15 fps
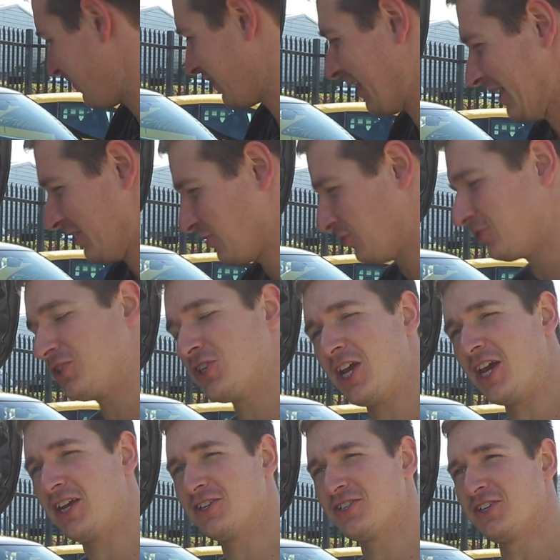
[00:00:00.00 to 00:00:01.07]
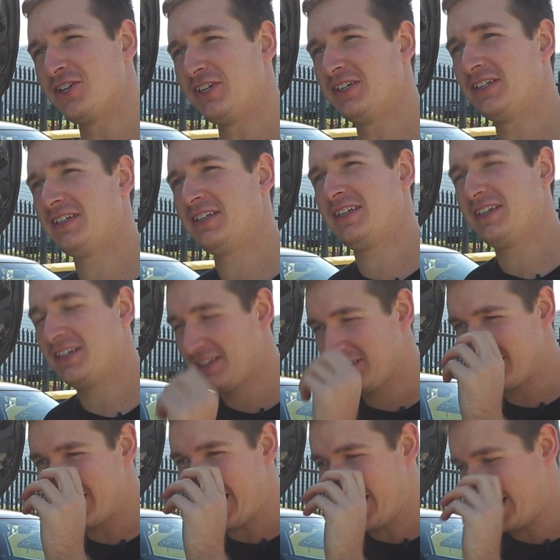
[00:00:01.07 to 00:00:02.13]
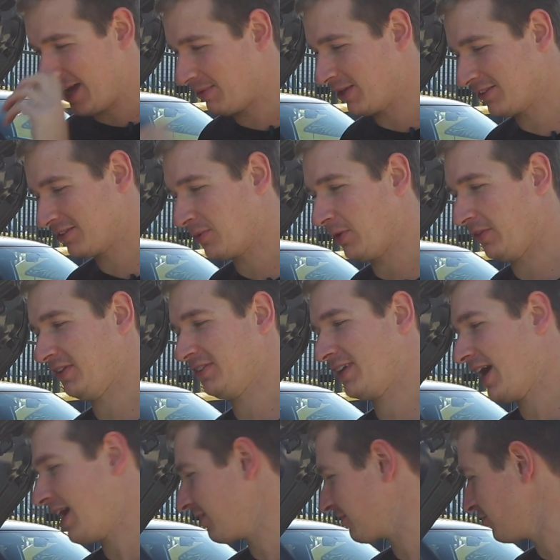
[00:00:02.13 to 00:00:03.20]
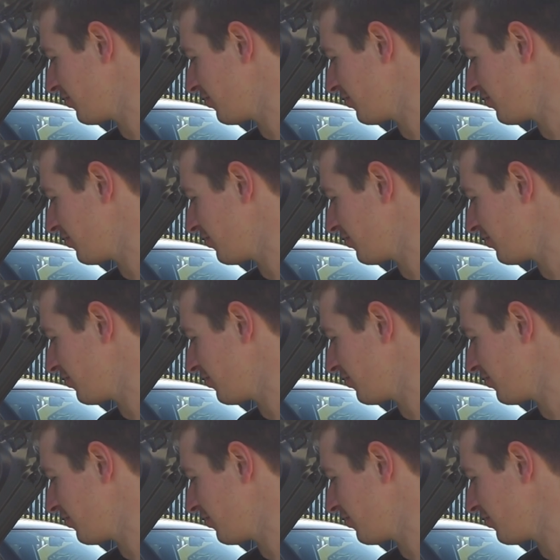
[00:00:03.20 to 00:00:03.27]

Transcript: think that does change the dynamics of what this car's